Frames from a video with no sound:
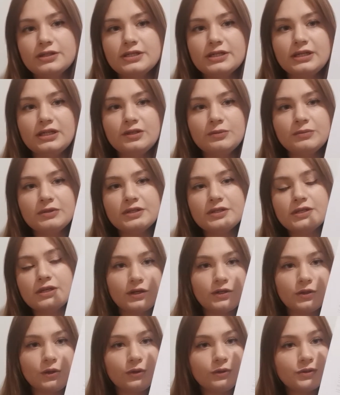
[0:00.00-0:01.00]
statements
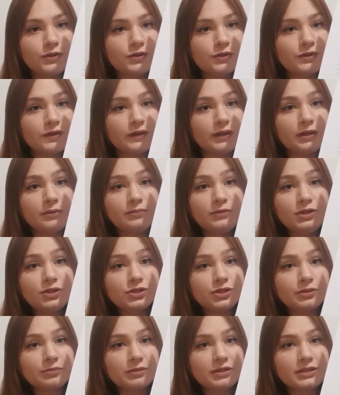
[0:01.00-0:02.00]
and also the
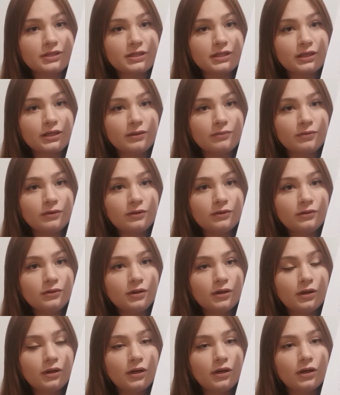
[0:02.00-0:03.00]
measurement table,